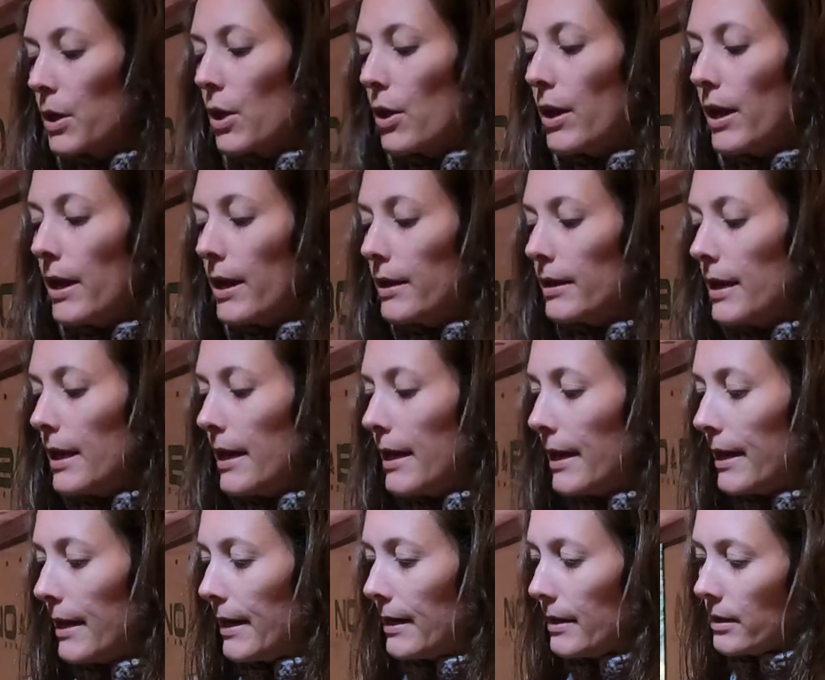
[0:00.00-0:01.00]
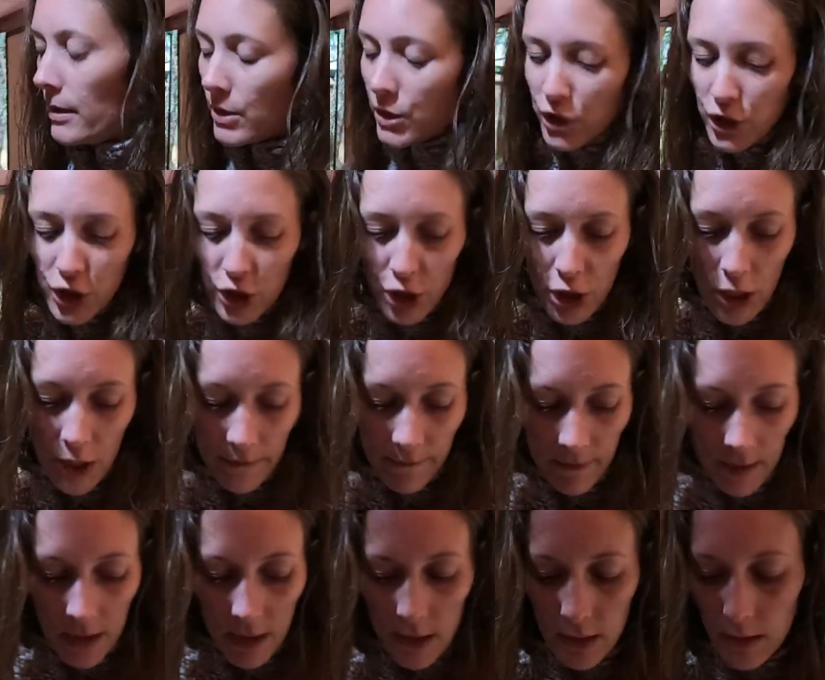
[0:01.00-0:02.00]
I'm gonna go ahead and shove
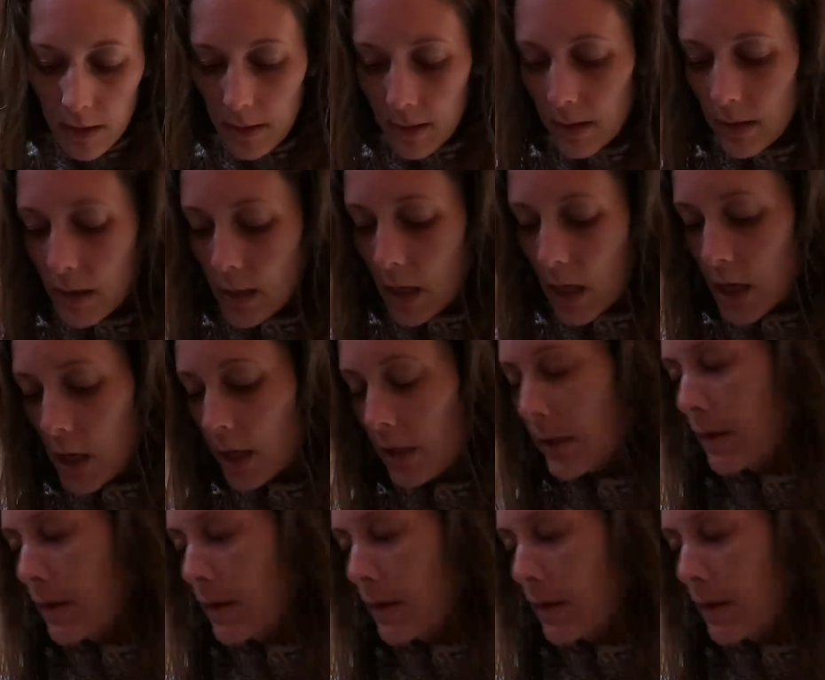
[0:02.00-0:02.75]
these in there.